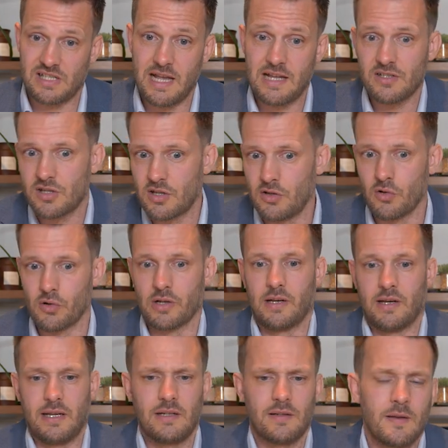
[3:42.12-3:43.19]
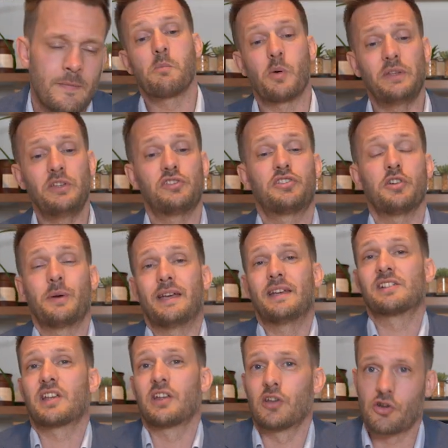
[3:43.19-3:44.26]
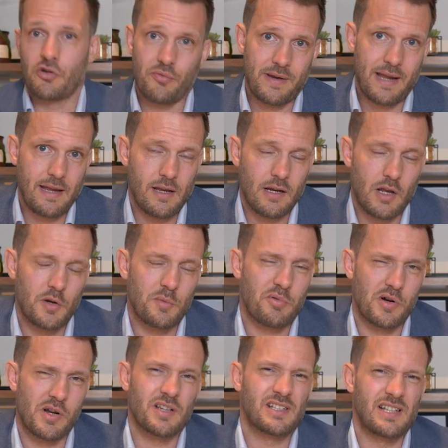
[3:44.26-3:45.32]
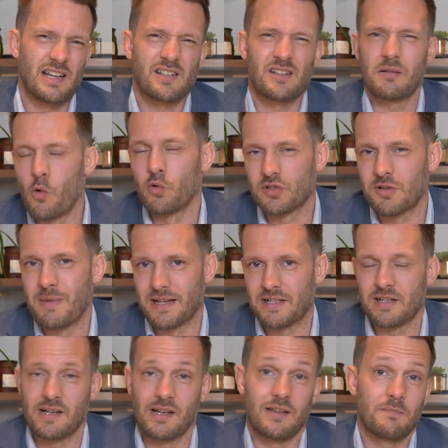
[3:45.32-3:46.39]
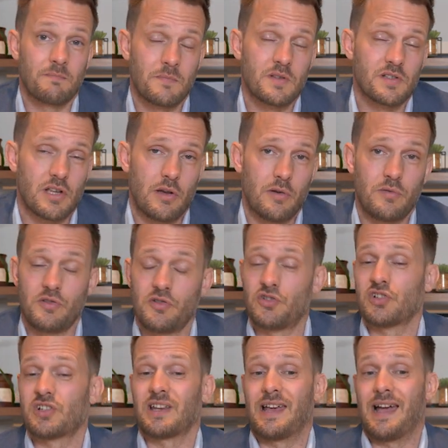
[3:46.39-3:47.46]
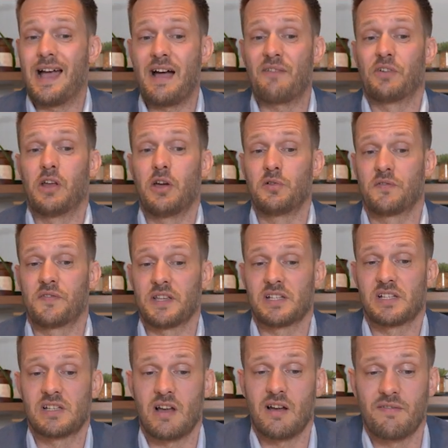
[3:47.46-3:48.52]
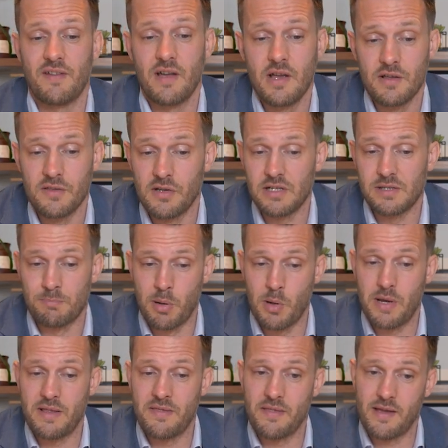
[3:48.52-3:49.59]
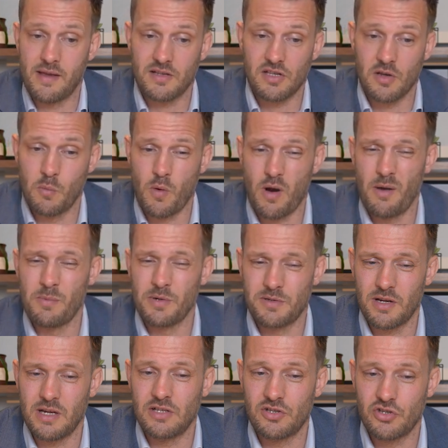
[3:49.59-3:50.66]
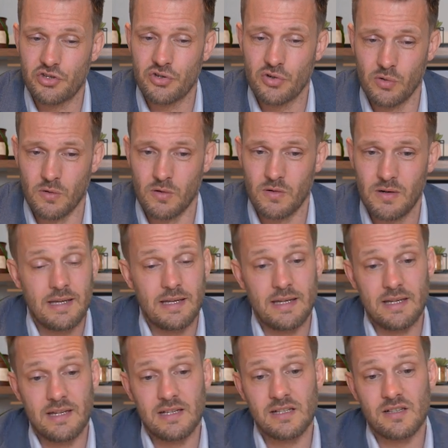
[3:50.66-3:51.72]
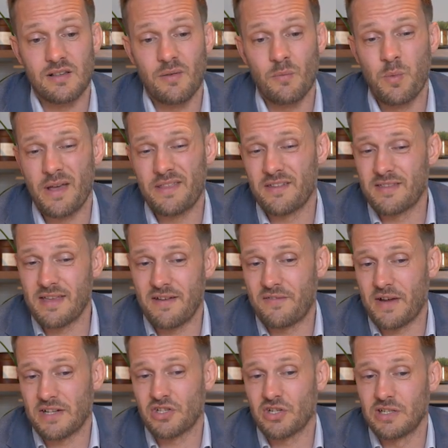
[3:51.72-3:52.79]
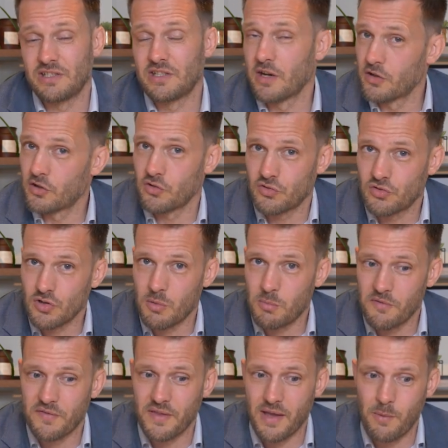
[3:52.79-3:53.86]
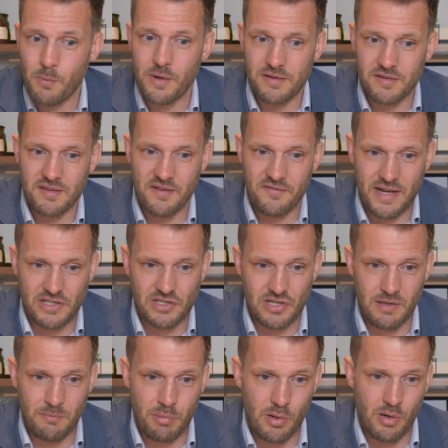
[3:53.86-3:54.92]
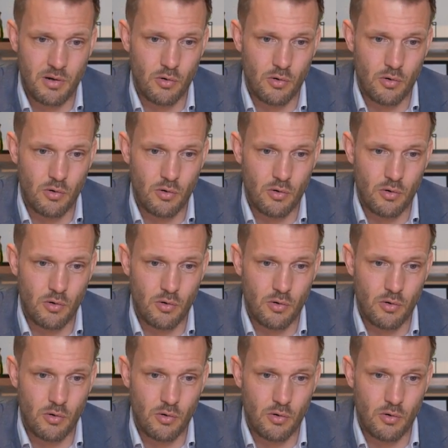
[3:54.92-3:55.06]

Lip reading: sets that you're going to need. But when you do it, it's going to create a load of product sets automatically. So you're just going to have a load of this stuff that is put in there. So what I would ensure is whether they've actually done a good job of that, whether they've actually put